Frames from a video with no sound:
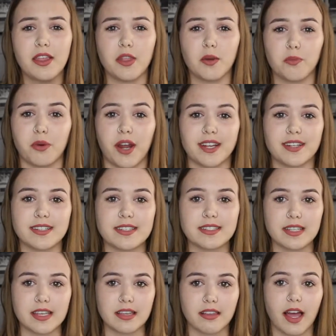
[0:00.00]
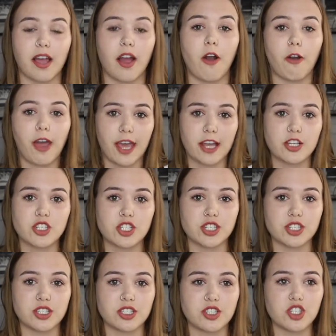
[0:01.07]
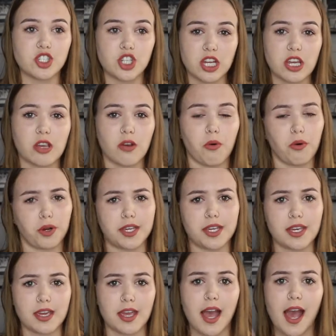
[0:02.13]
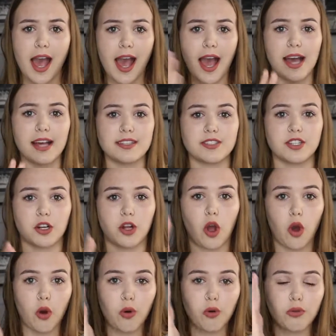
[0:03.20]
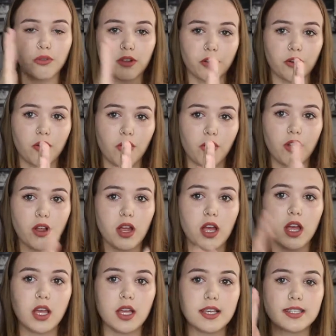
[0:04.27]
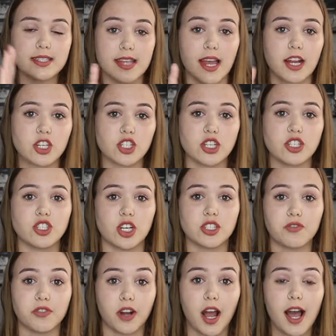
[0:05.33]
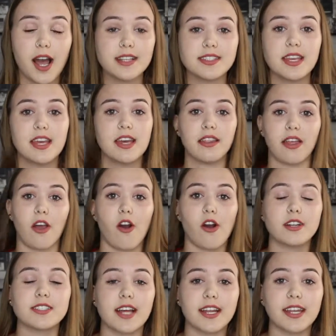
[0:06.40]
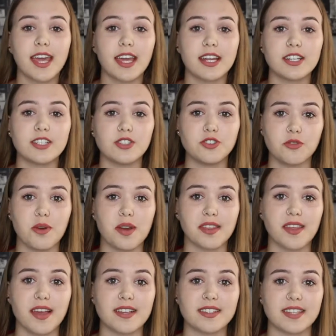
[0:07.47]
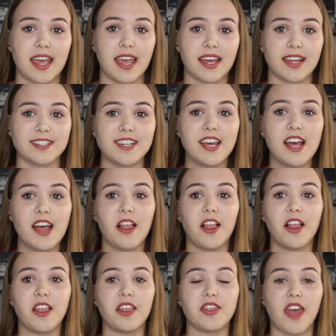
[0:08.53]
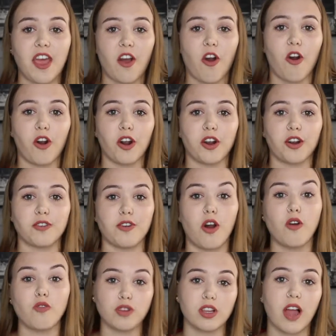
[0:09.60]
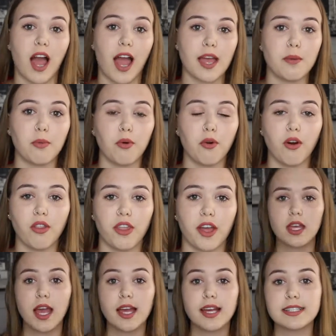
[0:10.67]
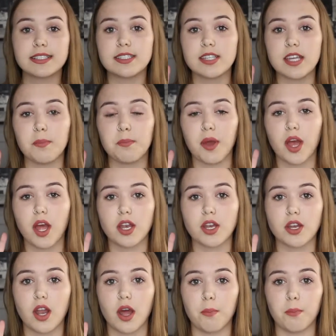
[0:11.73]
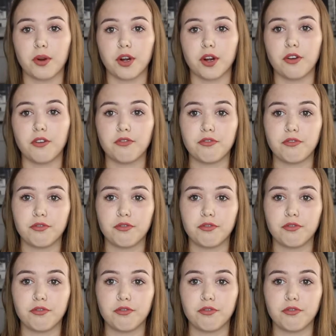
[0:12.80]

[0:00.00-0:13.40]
the brand to see, like, okay, she or he has their own little section just for us. They are dedicated doing this and they are reliable. Tip number